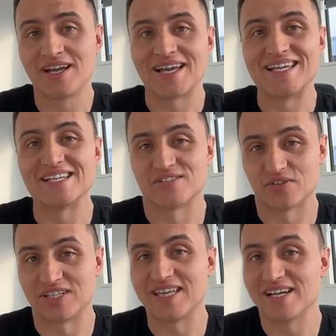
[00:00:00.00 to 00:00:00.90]
He is
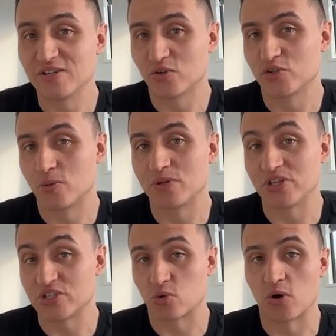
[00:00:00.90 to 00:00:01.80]
getting on top of
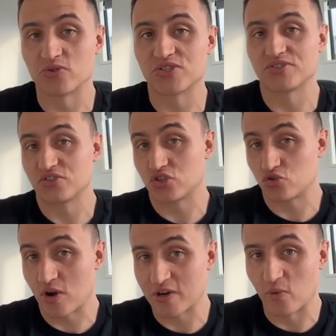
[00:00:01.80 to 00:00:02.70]
these quotes
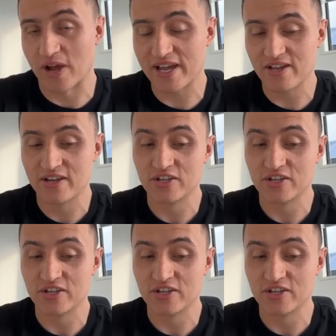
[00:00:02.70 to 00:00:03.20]
straight away.